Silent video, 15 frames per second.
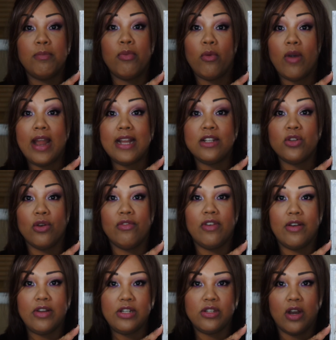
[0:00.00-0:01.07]
bright or
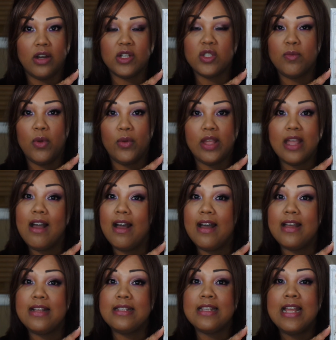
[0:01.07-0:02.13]
very dark smoky
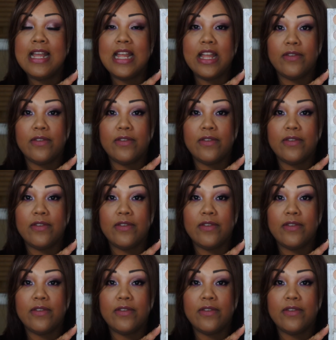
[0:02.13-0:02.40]
eyes.